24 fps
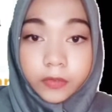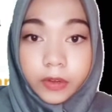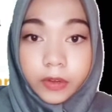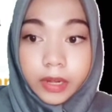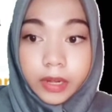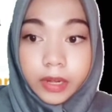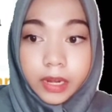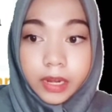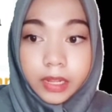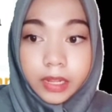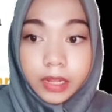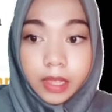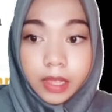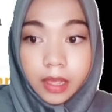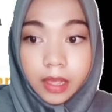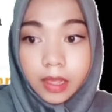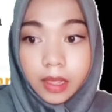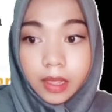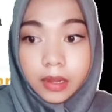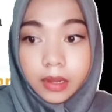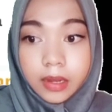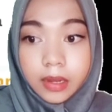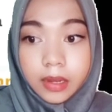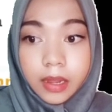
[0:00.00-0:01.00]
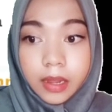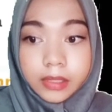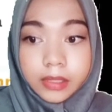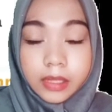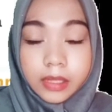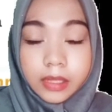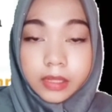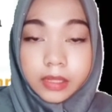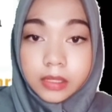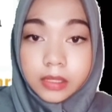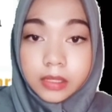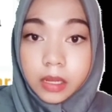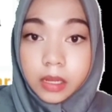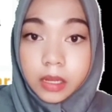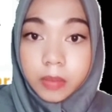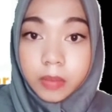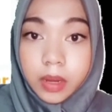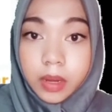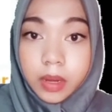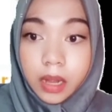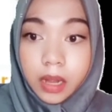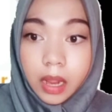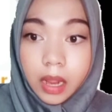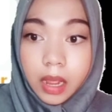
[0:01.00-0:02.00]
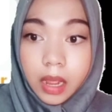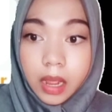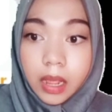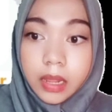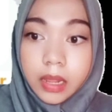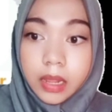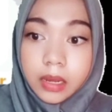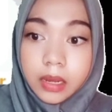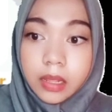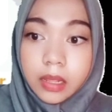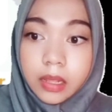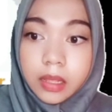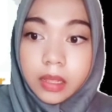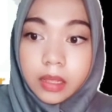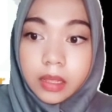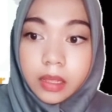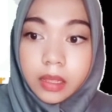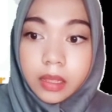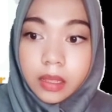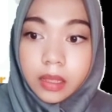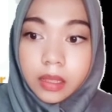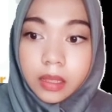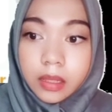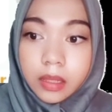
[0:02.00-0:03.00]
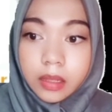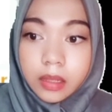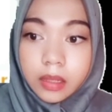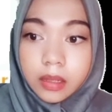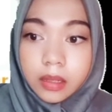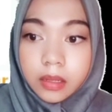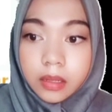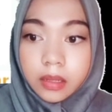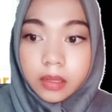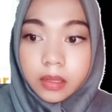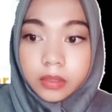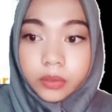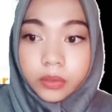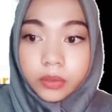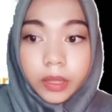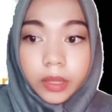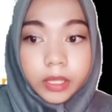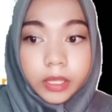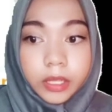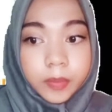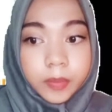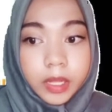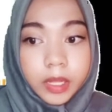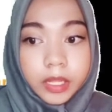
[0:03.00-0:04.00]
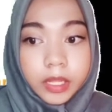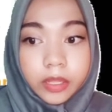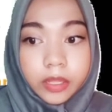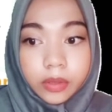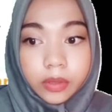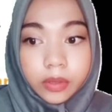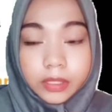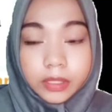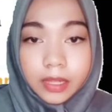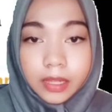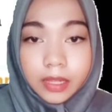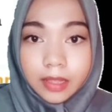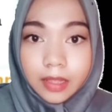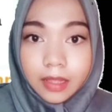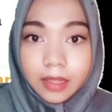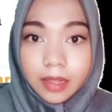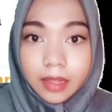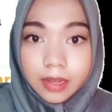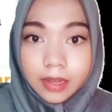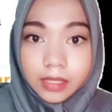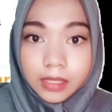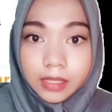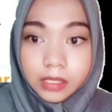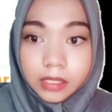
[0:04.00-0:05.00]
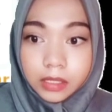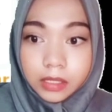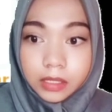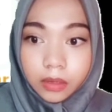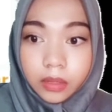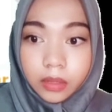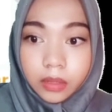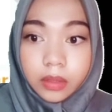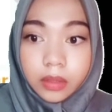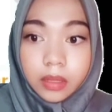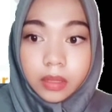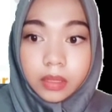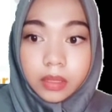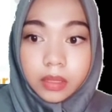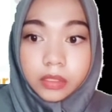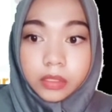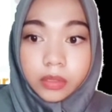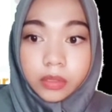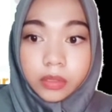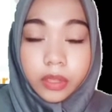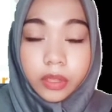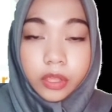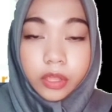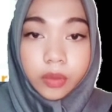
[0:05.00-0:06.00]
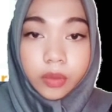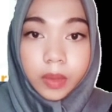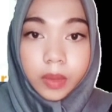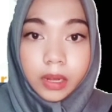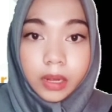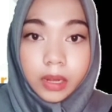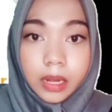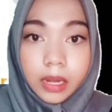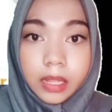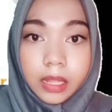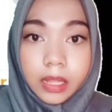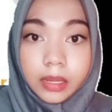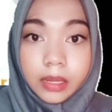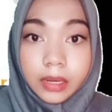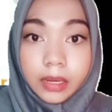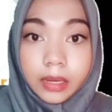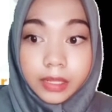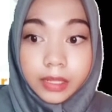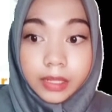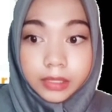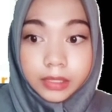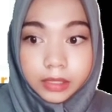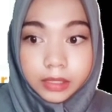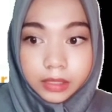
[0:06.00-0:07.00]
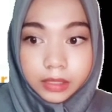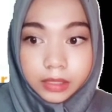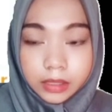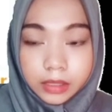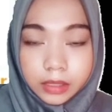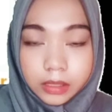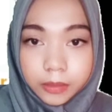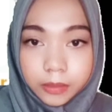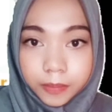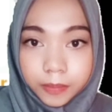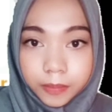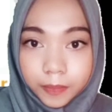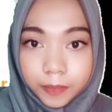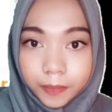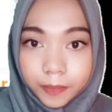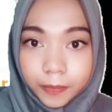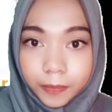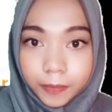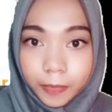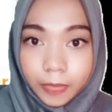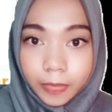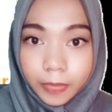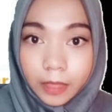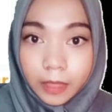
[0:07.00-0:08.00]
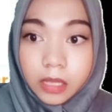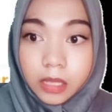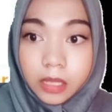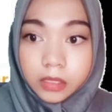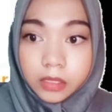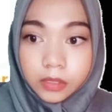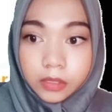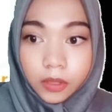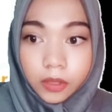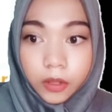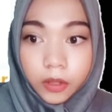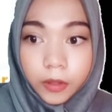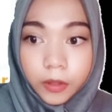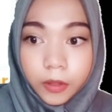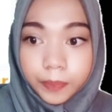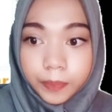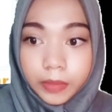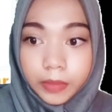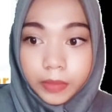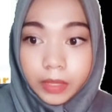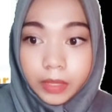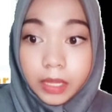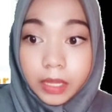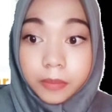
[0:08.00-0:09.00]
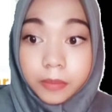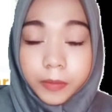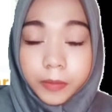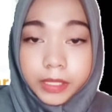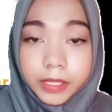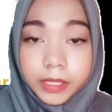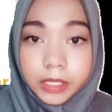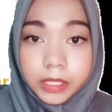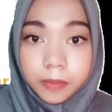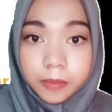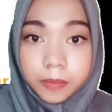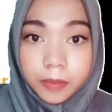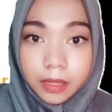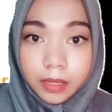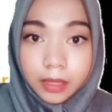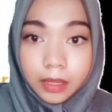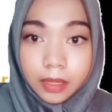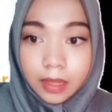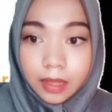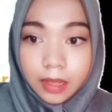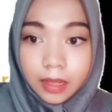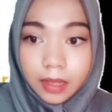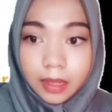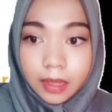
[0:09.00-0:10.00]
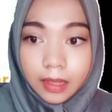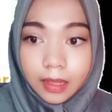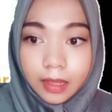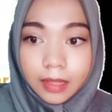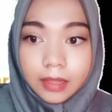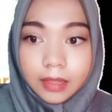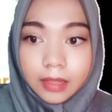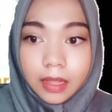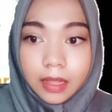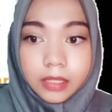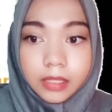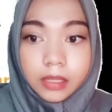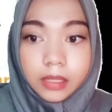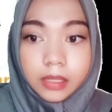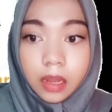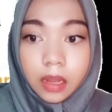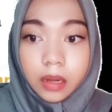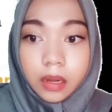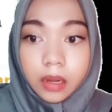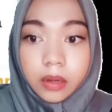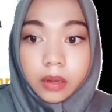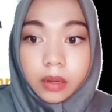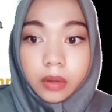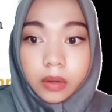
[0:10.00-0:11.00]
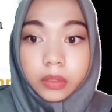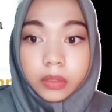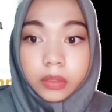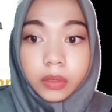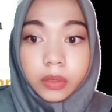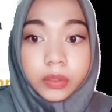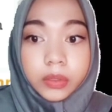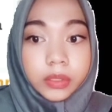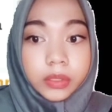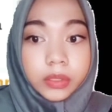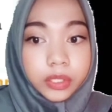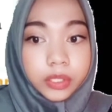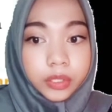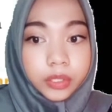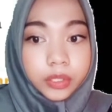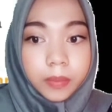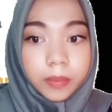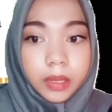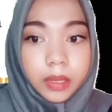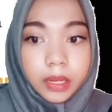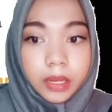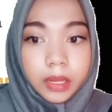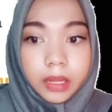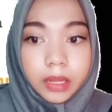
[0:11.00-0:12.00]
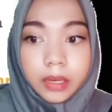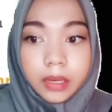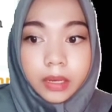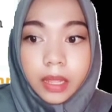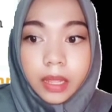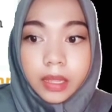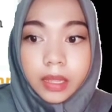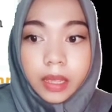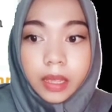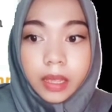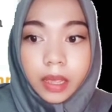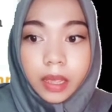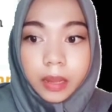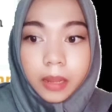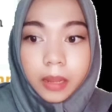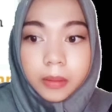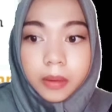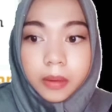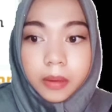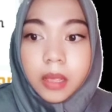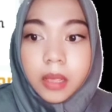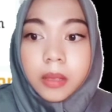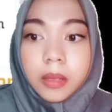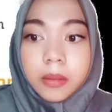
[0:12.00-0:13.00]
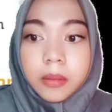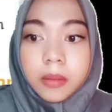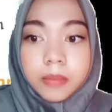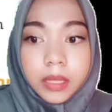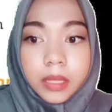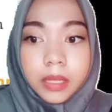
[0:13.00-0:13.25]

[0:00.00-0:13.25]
Thanks for Nadya. The next is number 9. To explain, use catalyst, not stoichiometry regions. So, in principle, catalysts are not consumed, meaning they can